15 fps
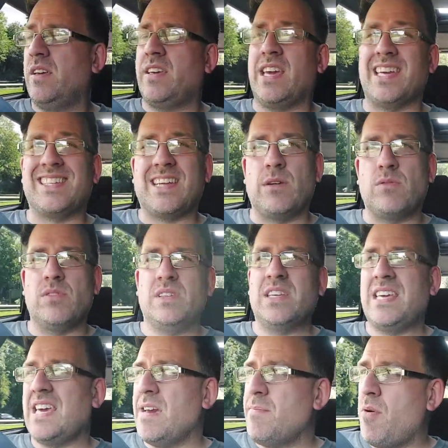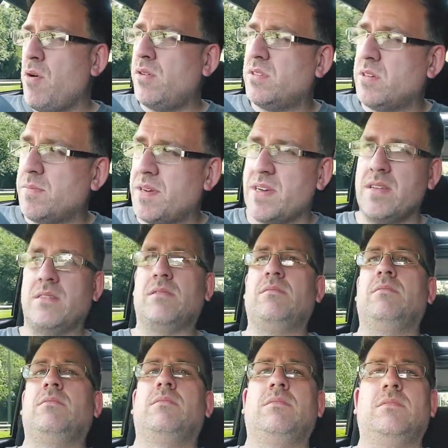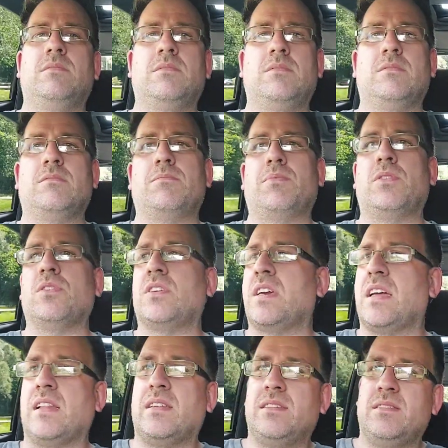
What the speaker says: Kick down on the gearbox, I mean, bloody hell.